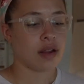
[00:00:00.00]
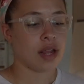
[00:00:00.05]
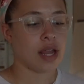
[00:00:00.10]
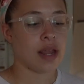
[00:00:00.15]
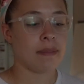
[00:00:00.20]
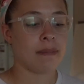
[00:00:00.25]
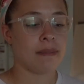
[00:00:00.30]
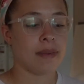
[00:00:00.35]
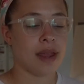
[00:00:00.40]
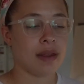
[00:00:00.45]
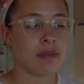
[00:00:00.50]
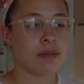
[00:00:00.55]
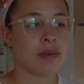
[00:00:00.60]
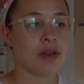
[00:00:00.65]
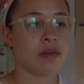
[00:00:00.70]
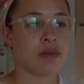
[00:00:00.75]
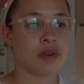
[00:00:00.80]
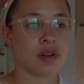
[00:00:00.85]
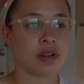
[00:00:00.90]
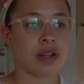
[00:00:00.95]
it made me
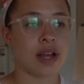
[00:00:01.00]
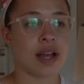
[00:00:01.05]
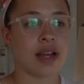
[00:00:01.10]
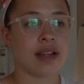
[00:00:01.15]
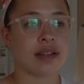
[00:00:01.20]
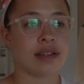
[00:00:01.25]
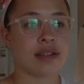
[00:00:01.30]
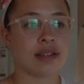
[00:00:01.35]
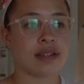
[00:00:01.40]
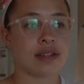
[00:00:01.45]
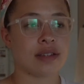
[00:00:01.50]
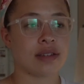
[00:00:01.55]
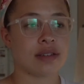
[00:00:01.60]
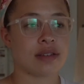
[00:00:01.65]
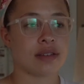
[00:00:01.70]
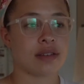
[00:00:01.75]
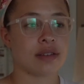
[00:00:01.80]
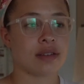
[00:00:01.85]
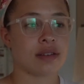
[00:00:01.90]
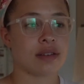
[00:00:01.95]
realize